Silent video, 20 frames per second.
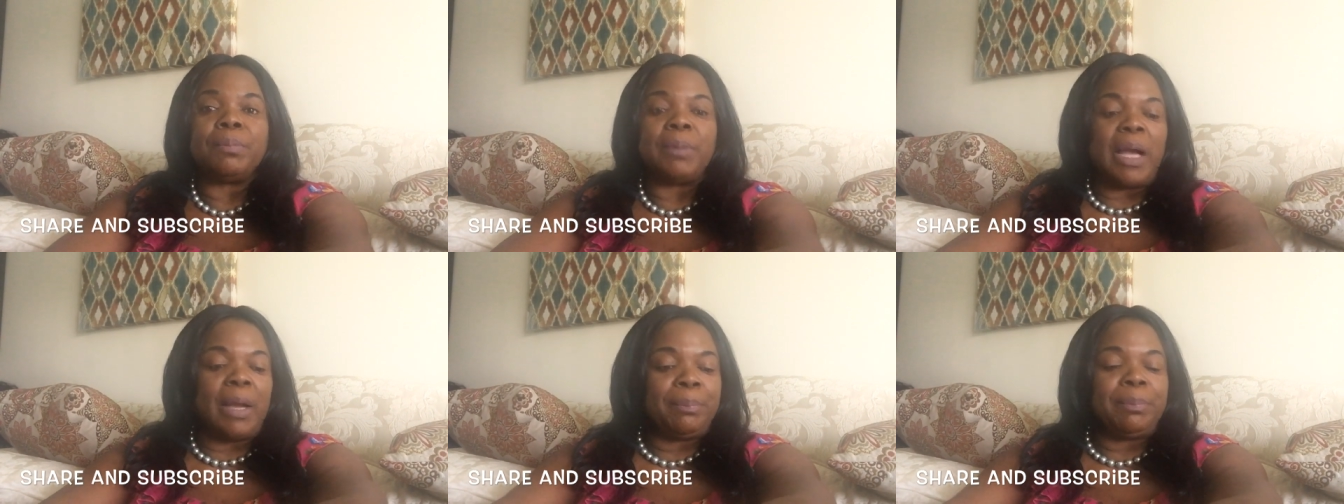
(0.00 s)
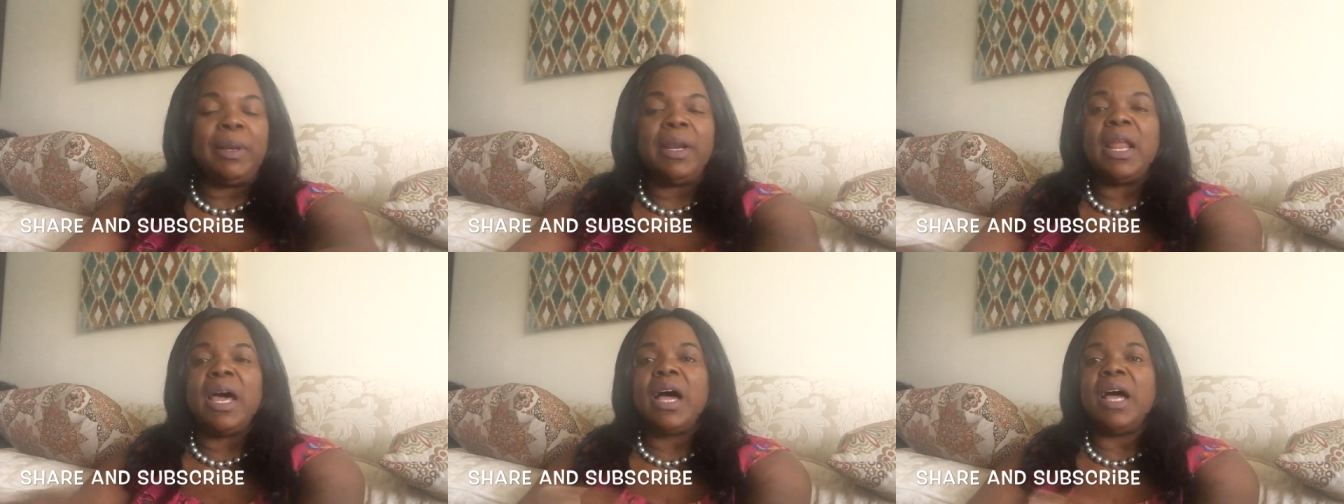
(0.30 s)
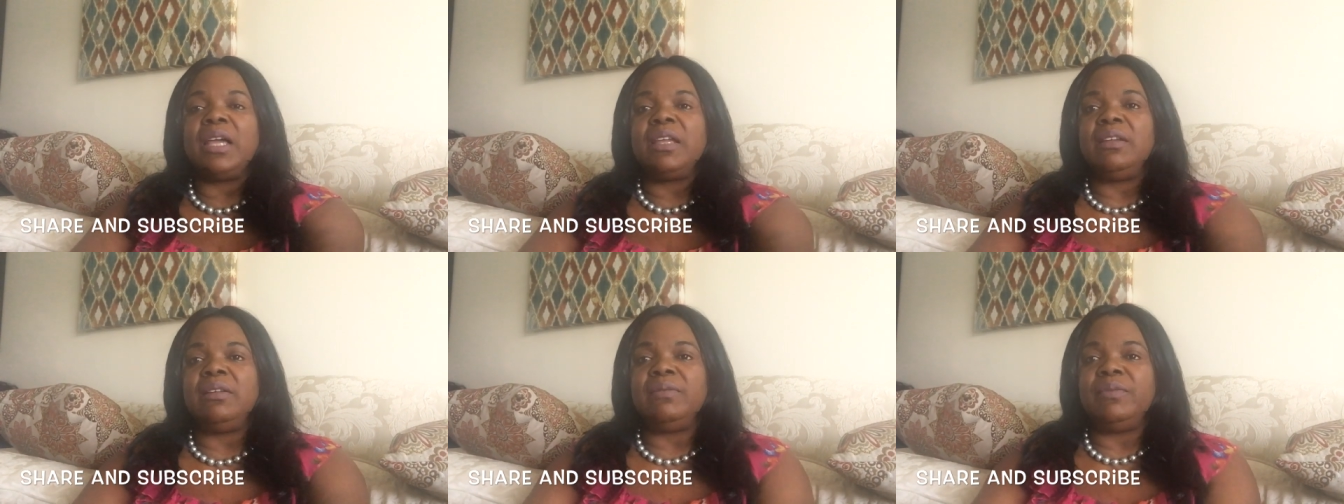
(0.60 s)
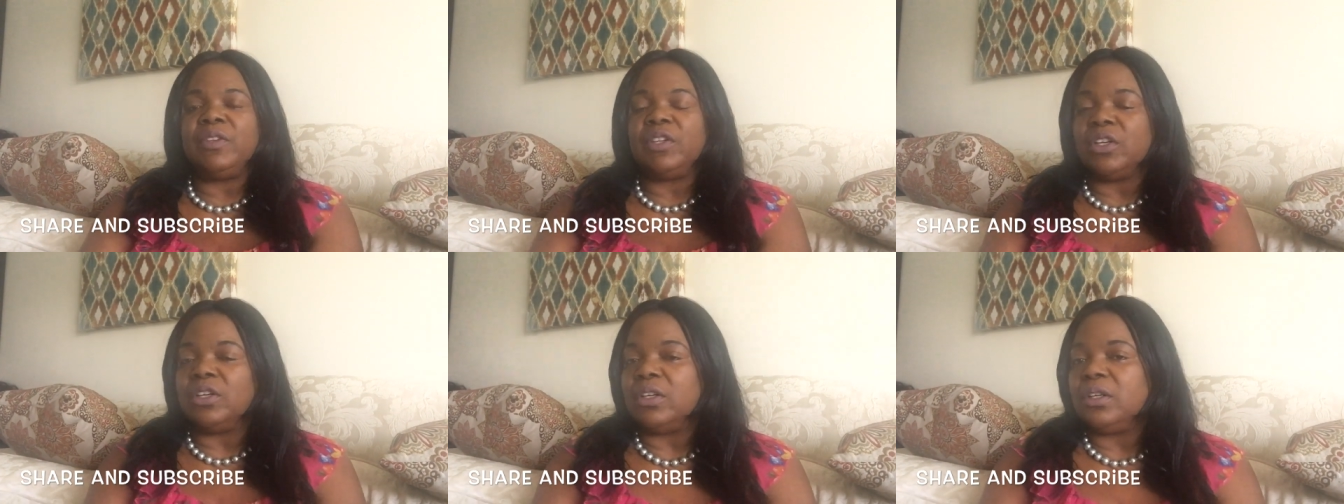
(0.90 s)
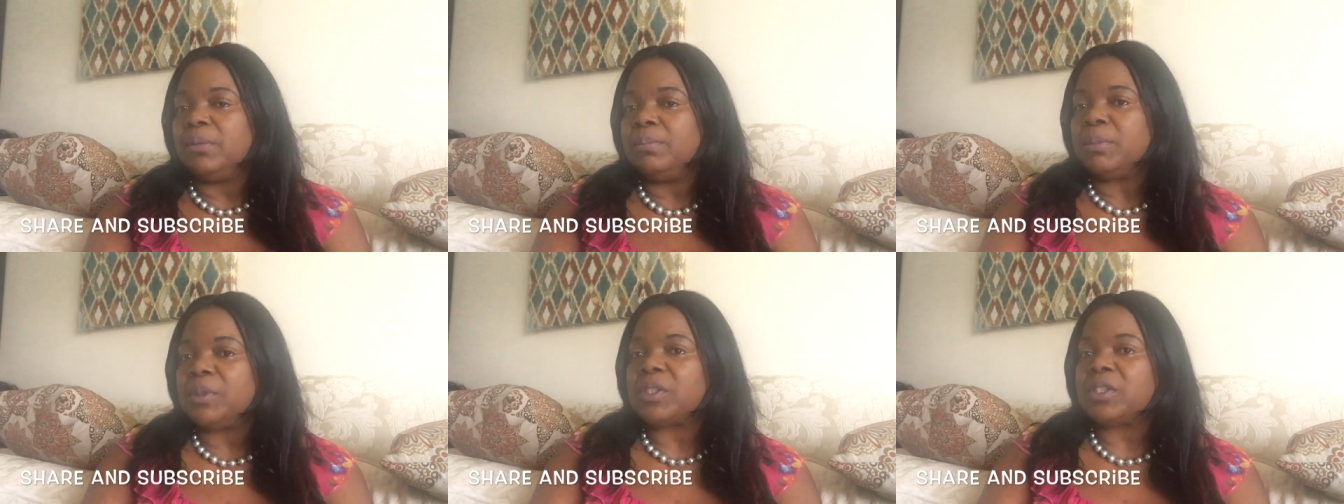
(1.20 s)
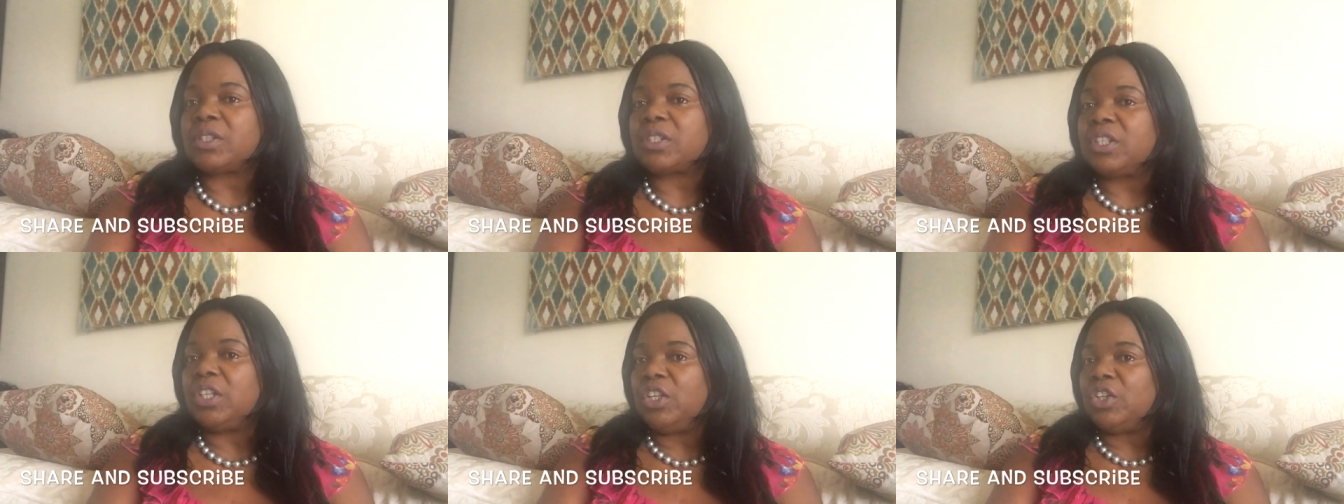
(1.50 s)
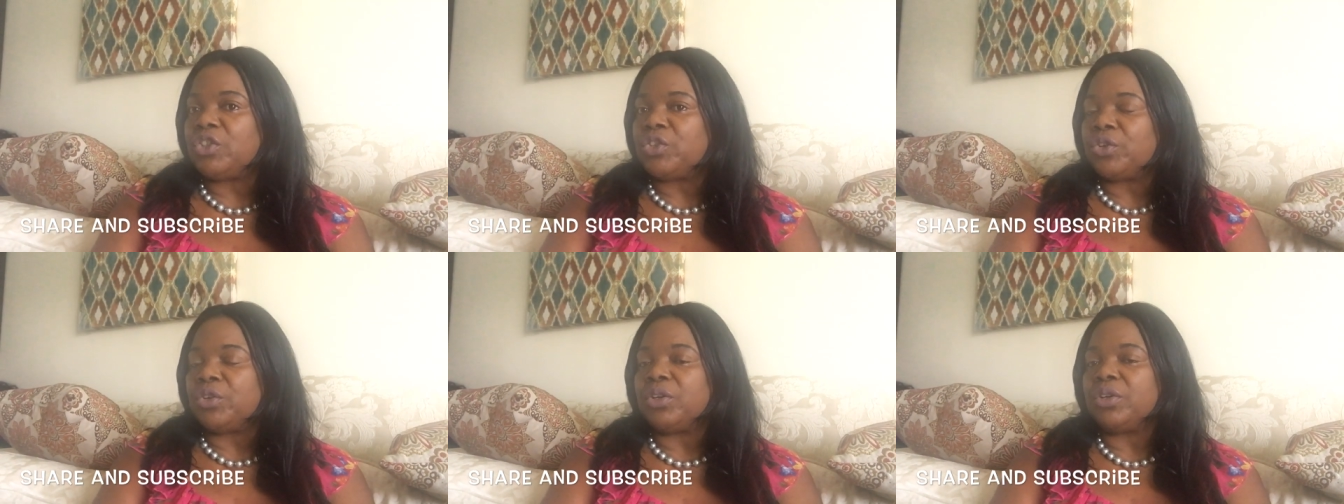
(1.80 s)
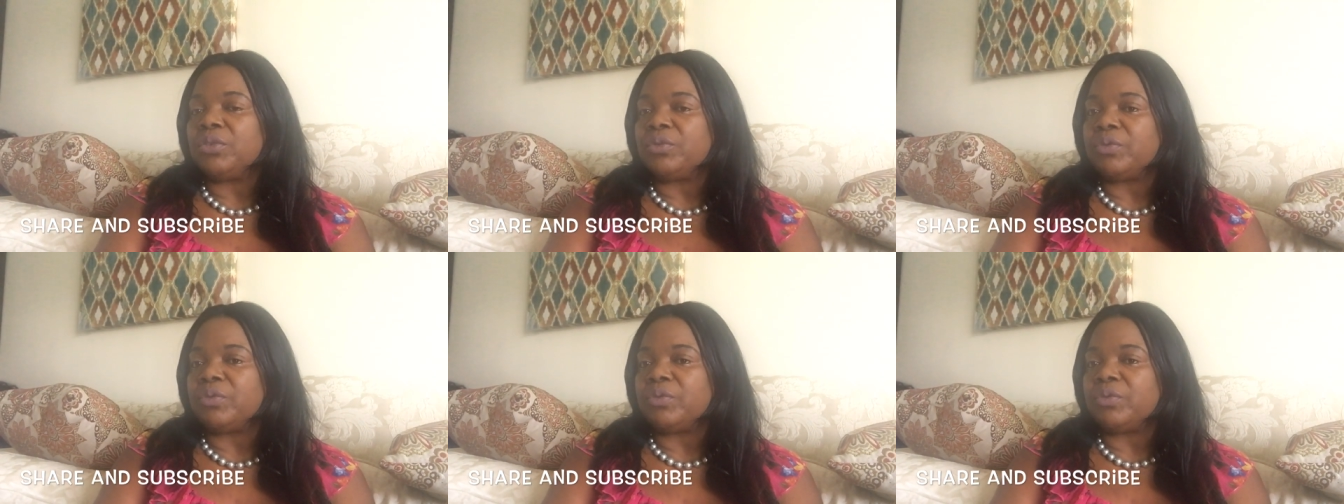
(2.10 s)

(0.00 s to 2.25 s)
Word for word: applying the mosquito